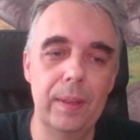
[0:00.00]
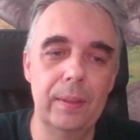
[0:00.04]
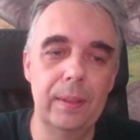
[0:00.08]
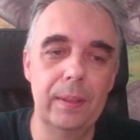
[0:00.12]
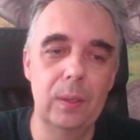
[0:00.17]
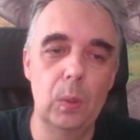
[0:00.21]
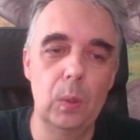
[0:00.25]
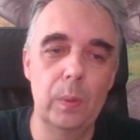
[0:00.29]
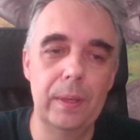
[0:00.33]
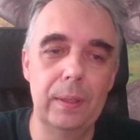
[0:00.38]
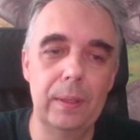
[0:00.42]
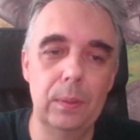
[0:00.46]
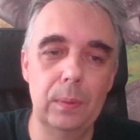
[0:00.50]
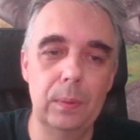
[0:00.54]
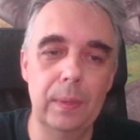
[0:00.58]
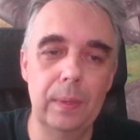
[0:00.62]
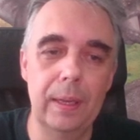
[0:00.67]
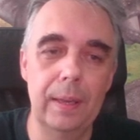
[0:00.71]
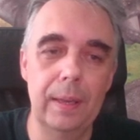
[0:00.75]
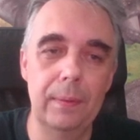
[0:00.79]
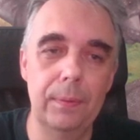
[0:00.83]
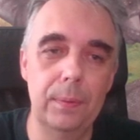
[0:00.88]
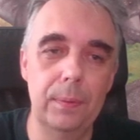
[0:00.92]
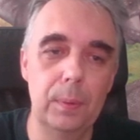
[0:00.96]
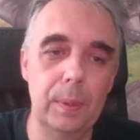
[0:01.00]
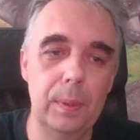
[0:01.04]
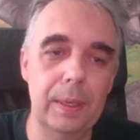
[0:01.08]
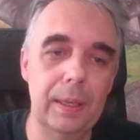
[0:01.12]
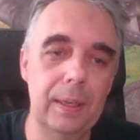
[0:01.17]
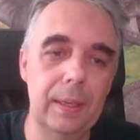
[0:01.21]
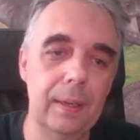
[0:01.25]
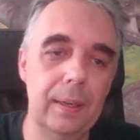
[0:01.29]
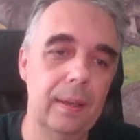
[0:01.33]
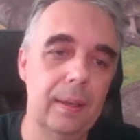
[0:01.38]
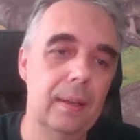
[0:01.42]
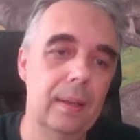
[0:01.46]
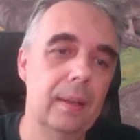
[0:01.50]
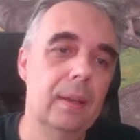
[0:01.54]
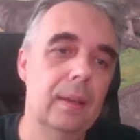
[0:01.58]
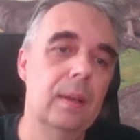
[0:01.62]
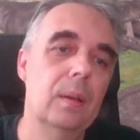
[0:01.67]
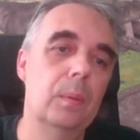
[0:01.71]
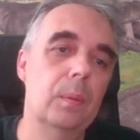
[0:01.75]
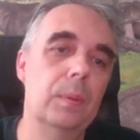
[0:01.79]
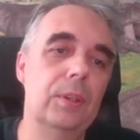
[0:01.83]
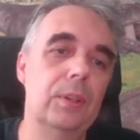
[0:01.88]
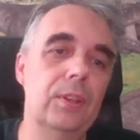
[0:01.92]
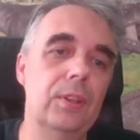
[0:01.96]
the queen to f3,
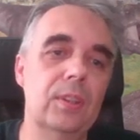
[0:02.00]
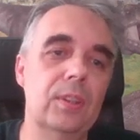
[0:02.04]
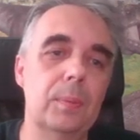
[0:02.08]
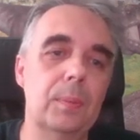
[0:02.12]
which is a